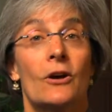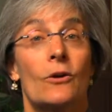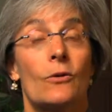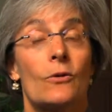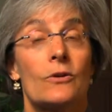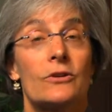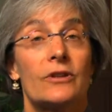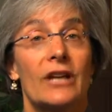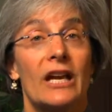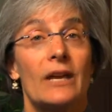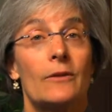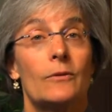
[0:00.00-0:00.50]
or
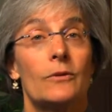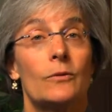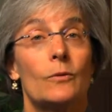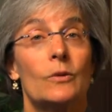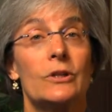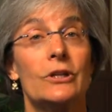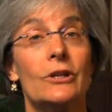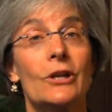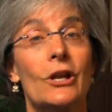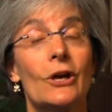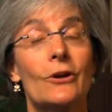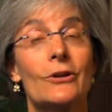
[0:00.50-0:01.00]
a day when
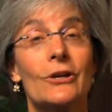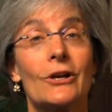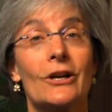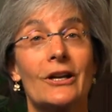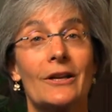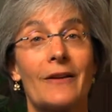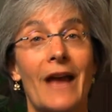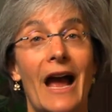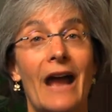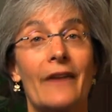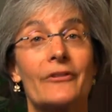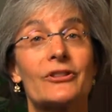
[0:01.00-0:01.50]
you know you're going
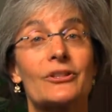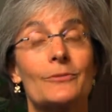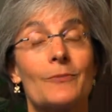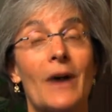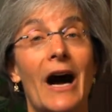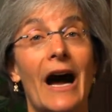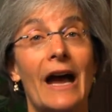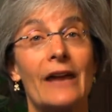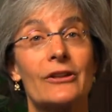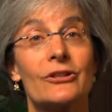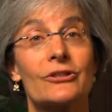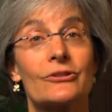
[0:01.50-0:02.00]
to have some
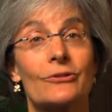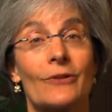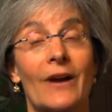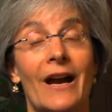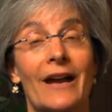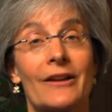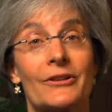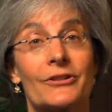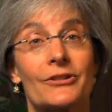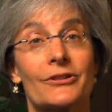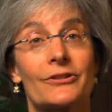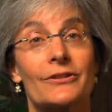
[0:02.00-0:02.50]
high
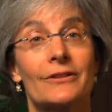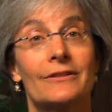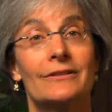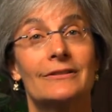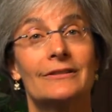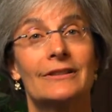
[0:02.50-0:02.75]
stress.